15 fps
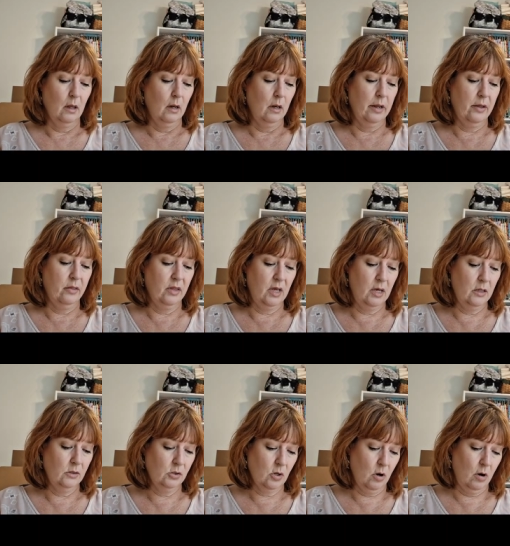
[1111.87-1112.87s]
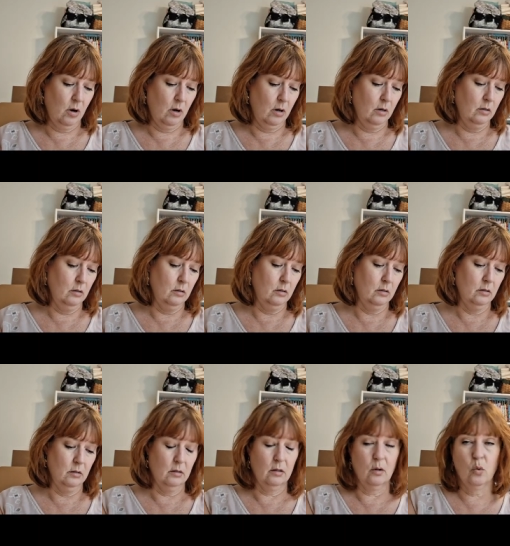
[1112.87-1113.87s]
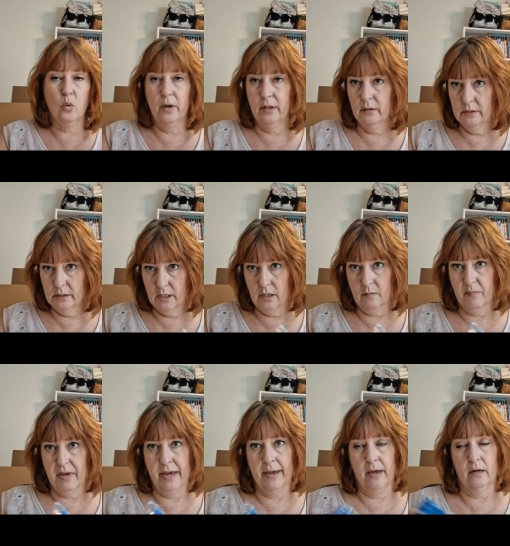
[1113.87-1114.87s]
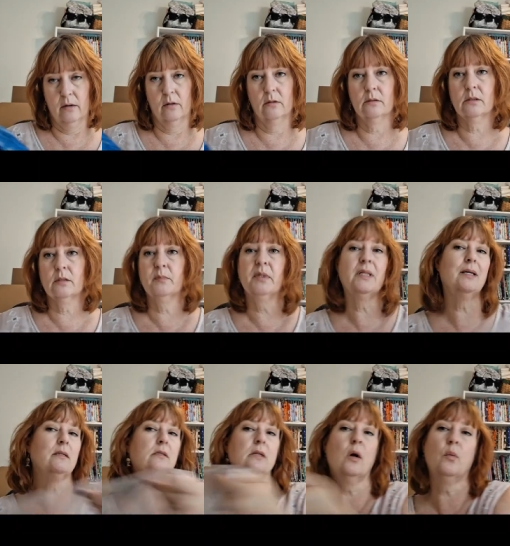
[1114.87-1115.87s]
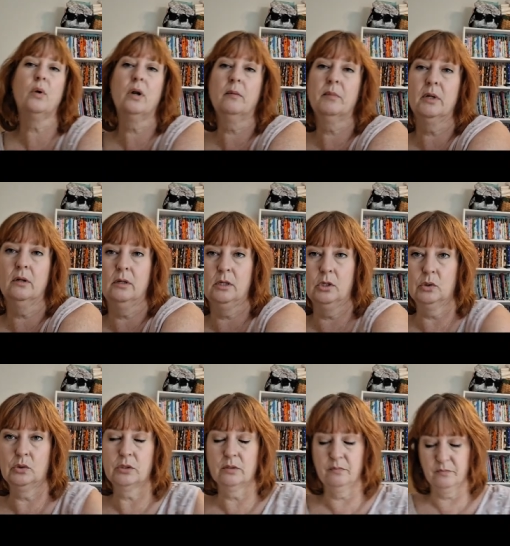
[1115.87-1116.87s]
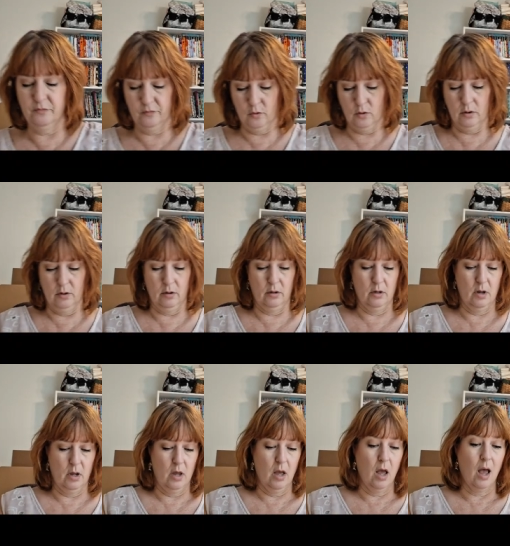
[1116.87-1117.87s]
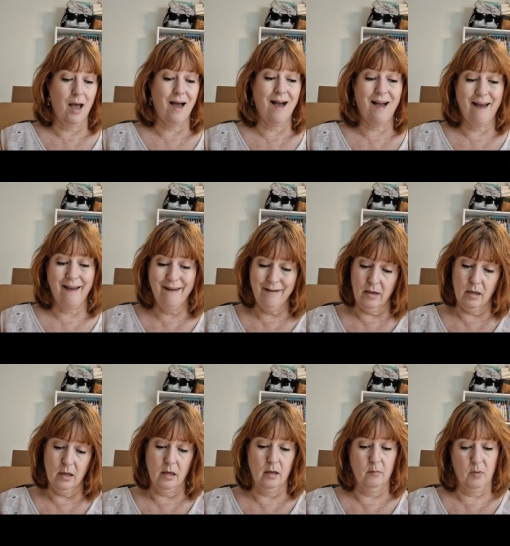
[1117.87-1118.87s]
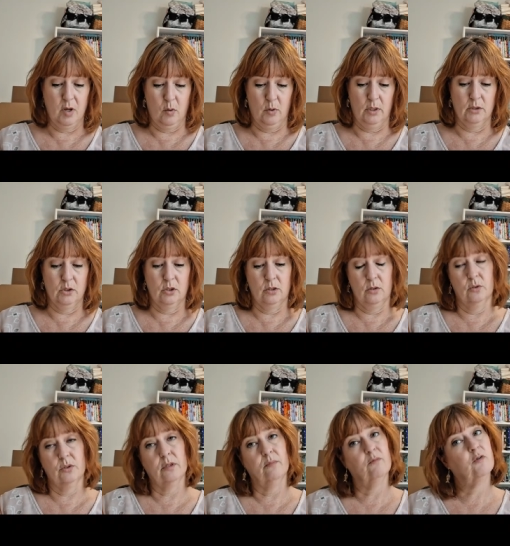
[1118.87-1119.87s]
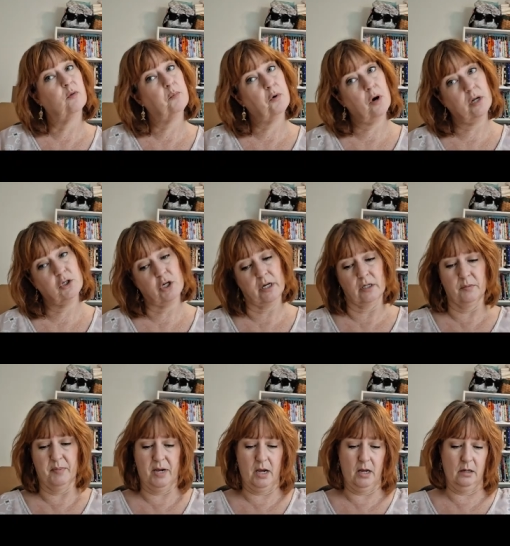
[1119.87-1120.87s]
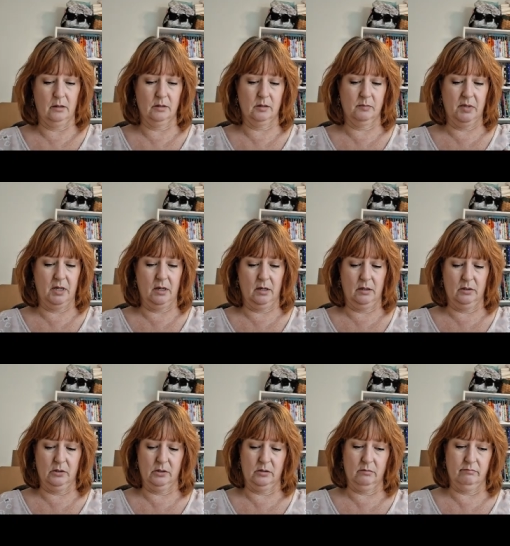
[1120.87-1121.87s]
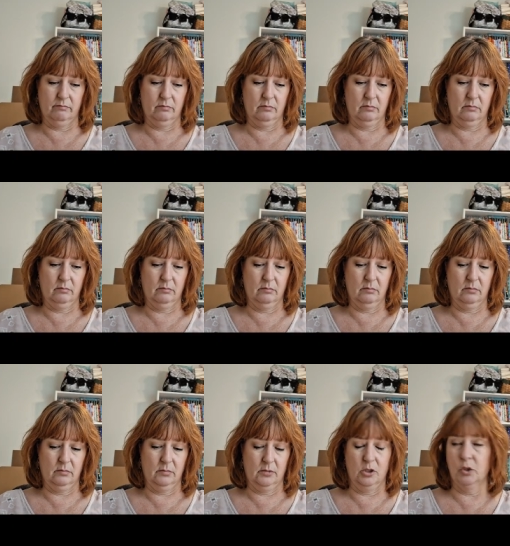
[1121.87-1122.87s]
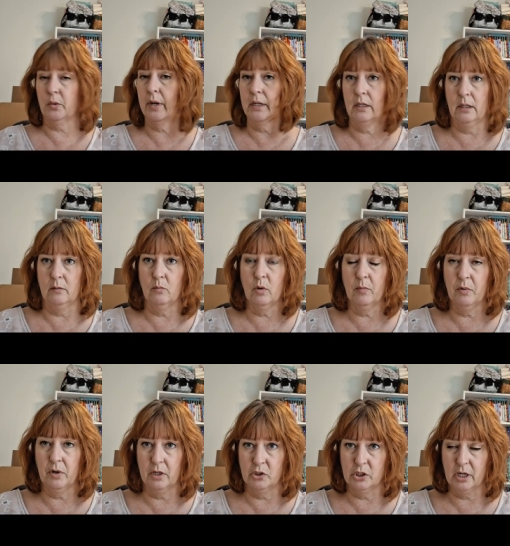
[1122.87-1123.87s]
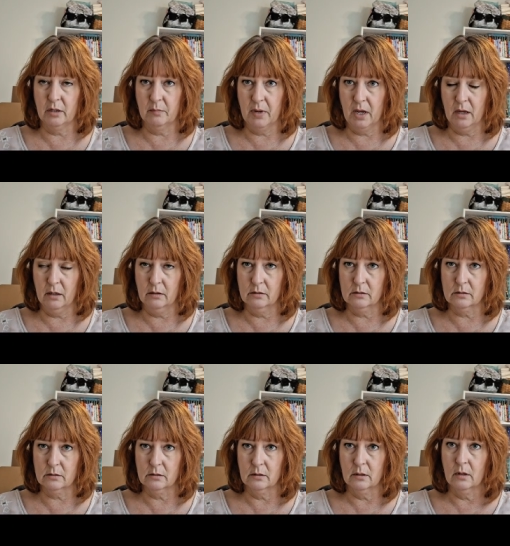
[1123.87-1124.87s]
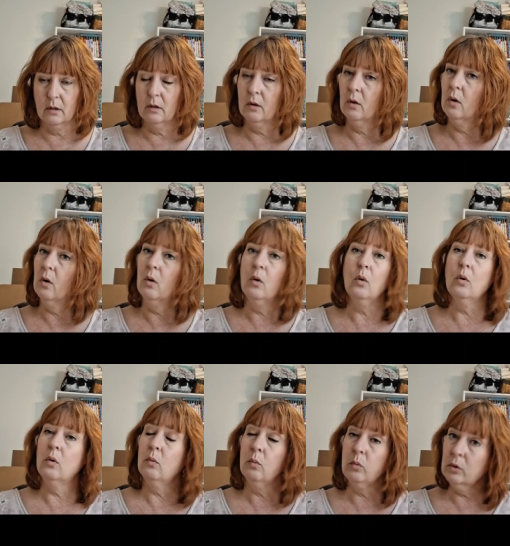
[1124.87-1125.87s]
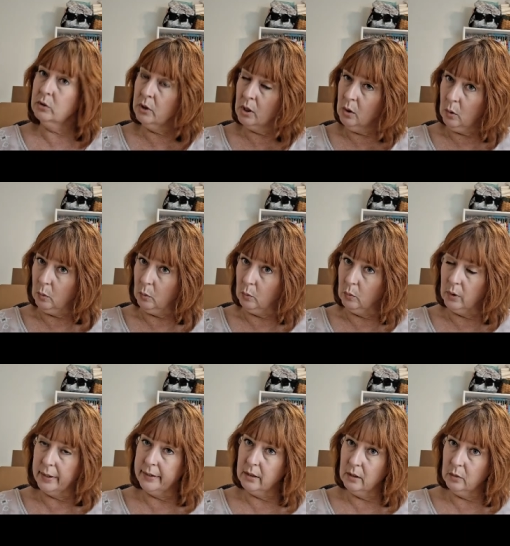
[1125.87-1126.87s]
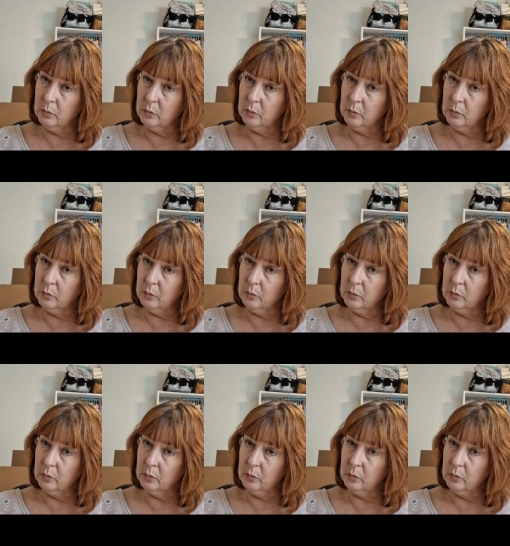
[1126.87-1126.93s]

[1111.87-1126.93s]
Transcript: Now these are quilting panels, but that's not what I'm going to use them for. I am going to use them for project bags, because do I need more project bags? Well, no, I don't.